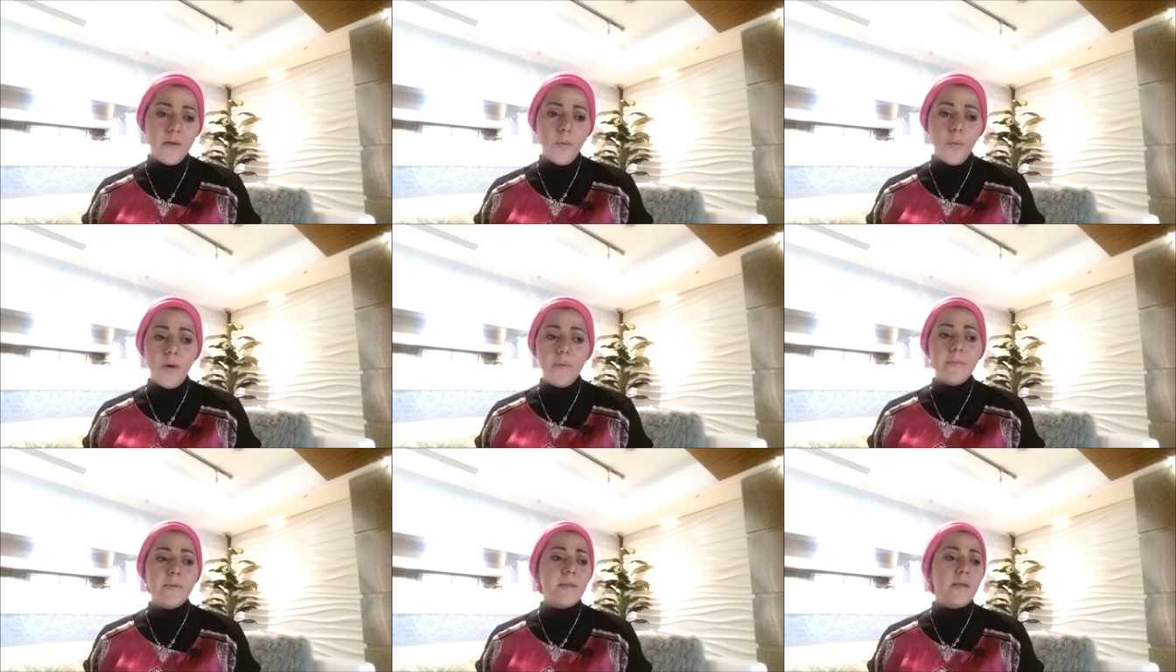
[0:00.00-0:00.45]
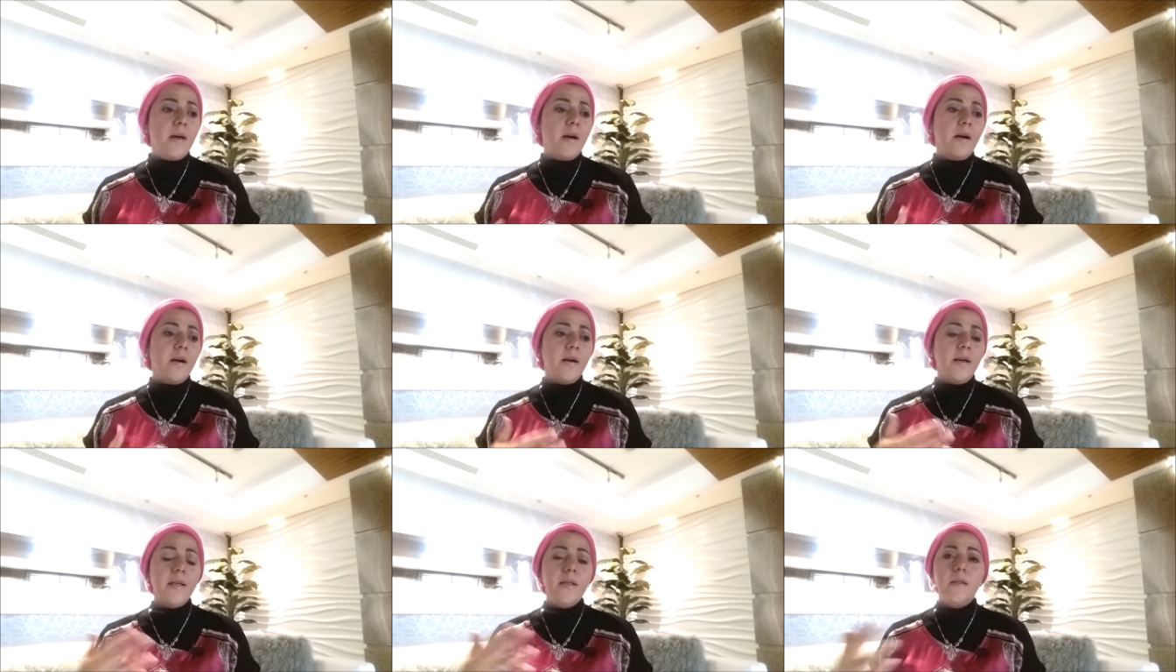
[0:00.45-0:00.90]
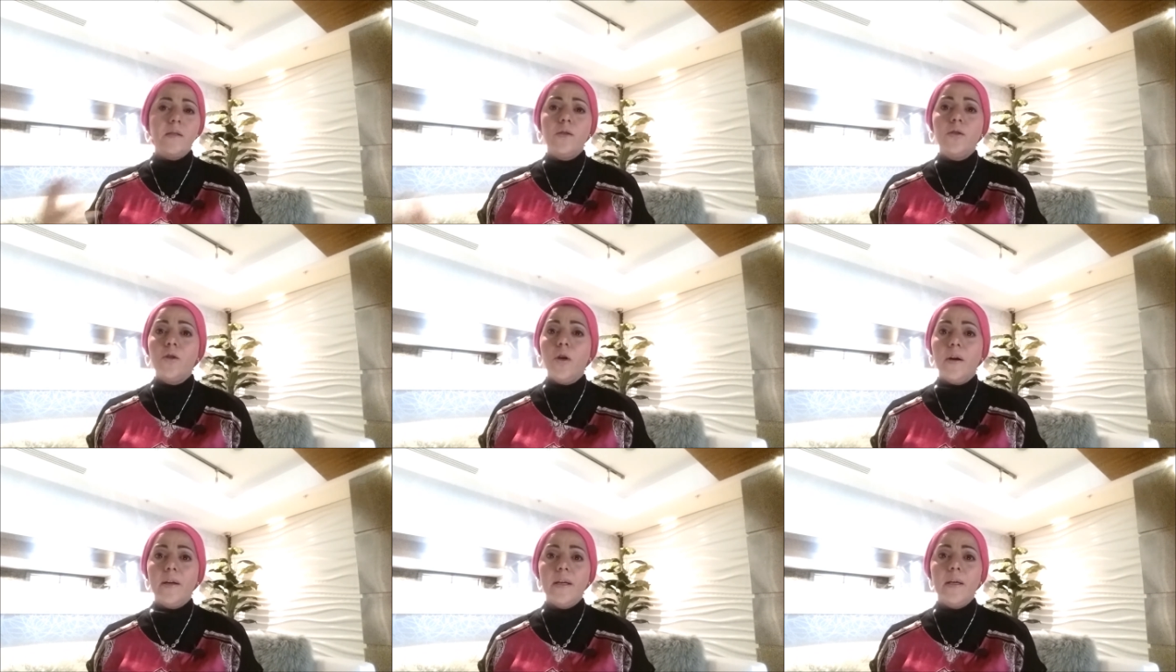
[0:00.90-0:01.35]
websites,
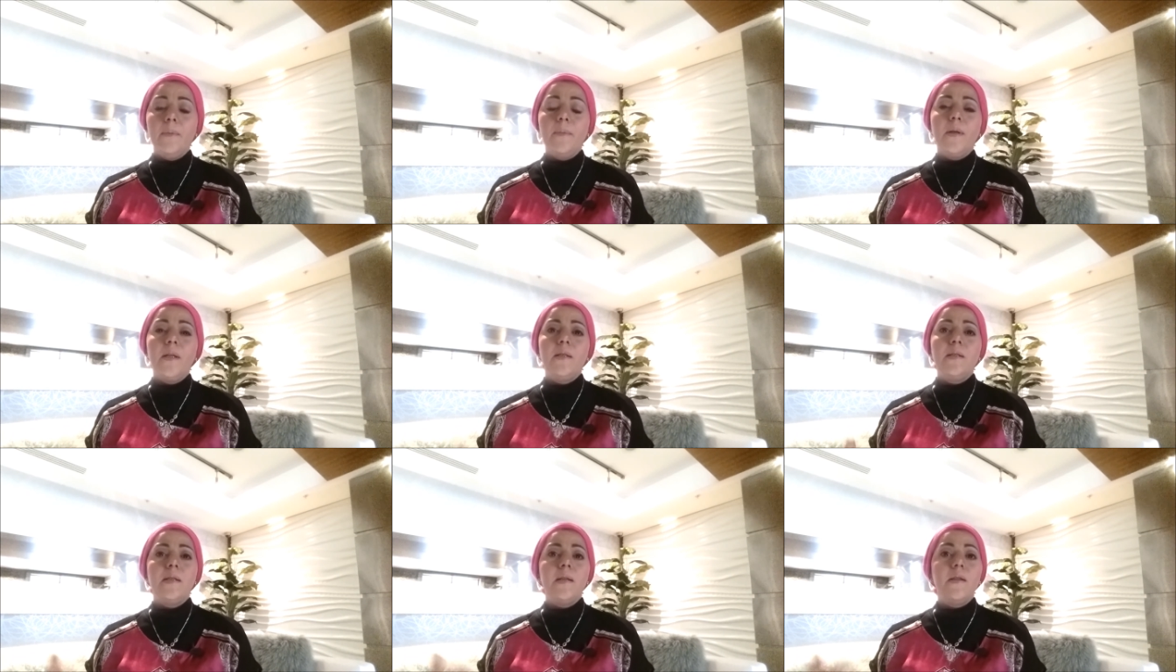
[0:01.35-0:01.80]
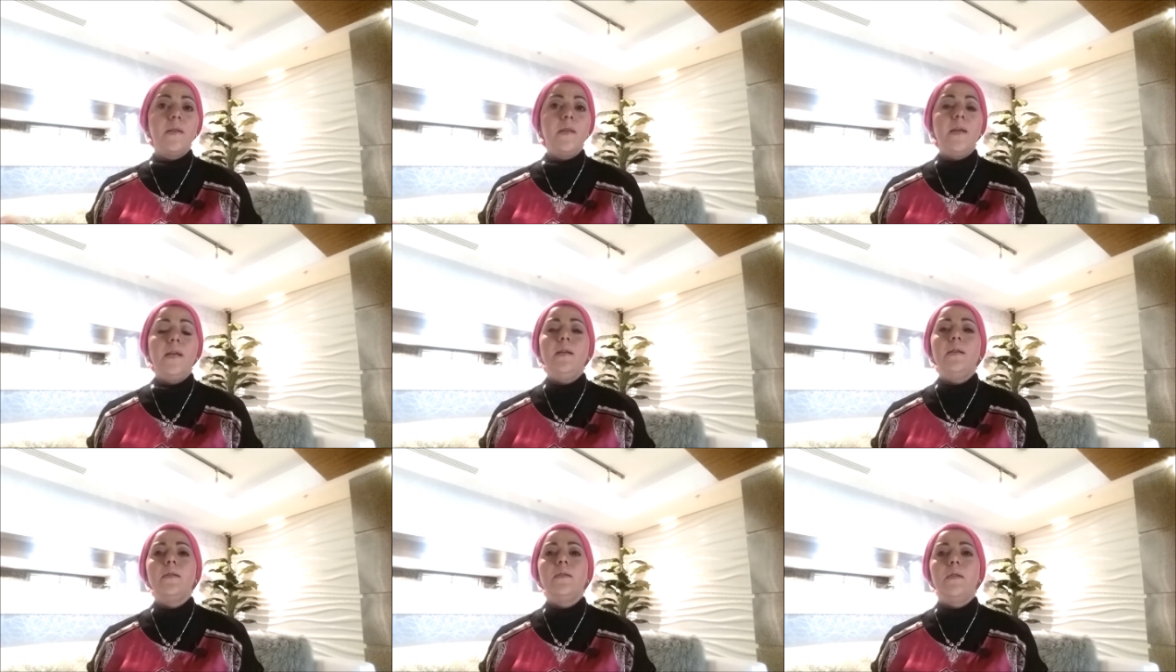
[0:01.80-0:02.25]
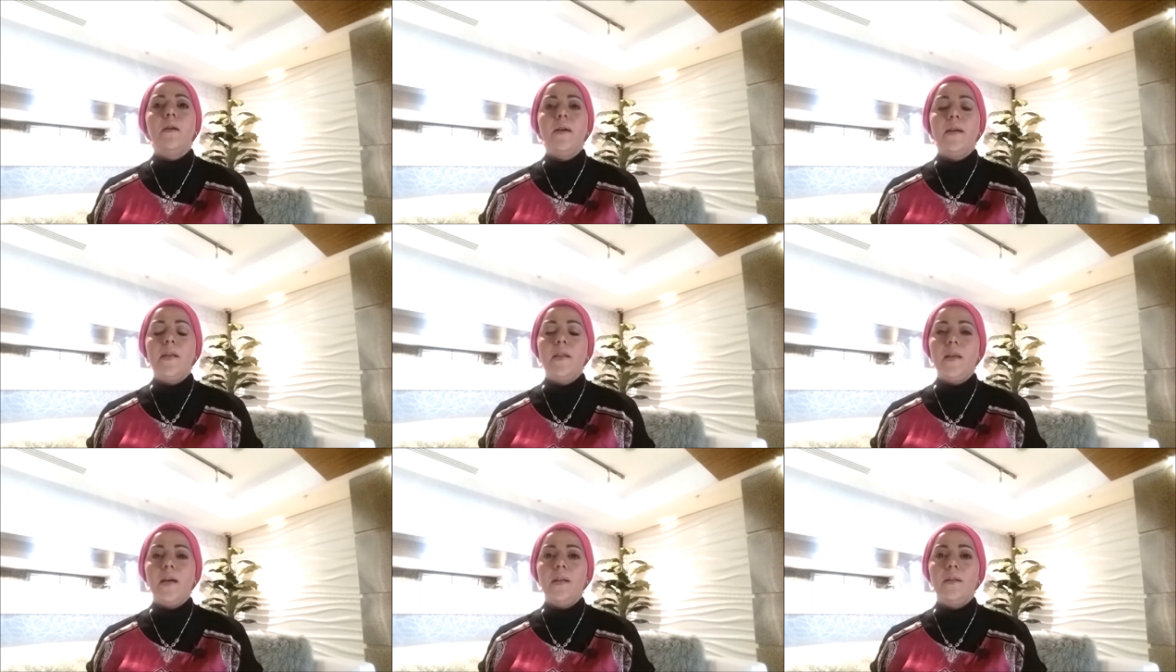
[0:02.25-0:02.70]
documents, and things
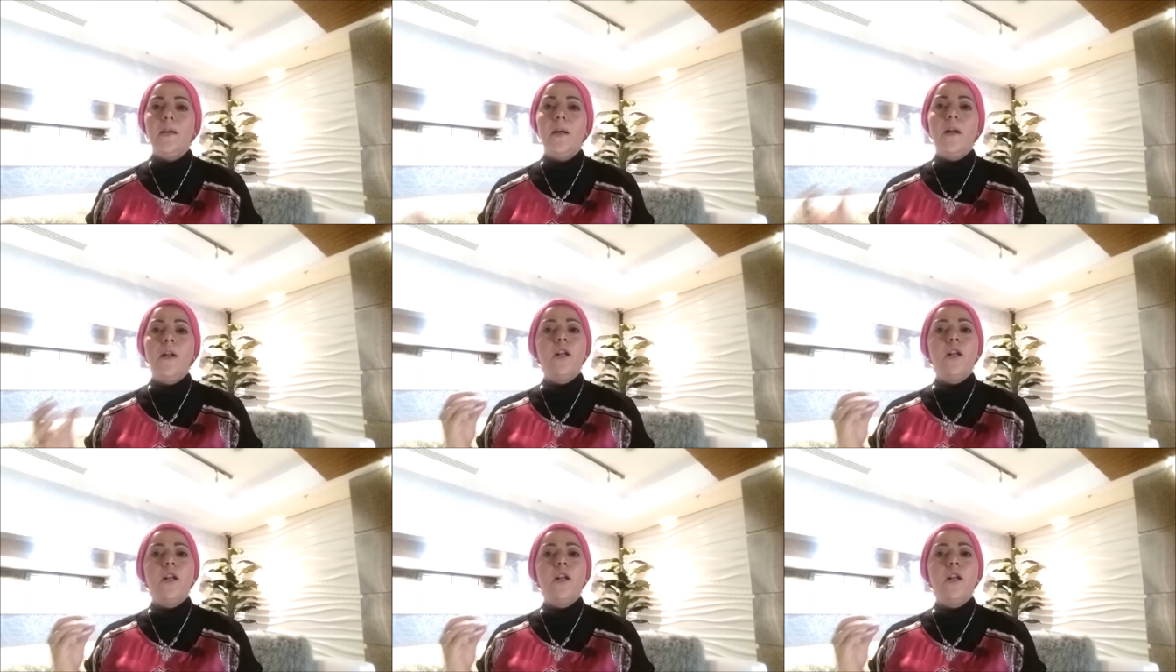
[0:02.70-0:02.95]
like that.